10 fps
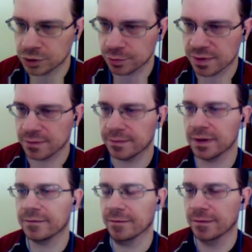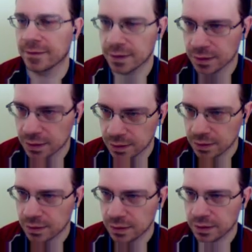Bishop c5.
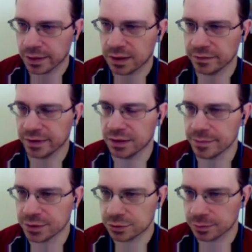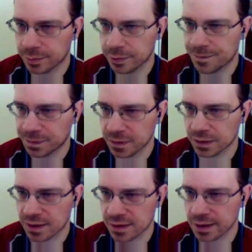Activate the bishop.
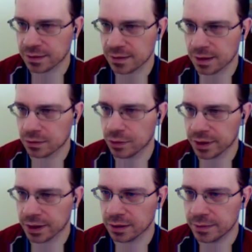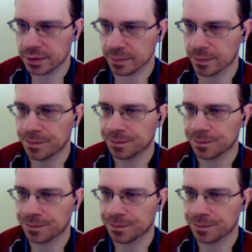This knight is not going anywhere.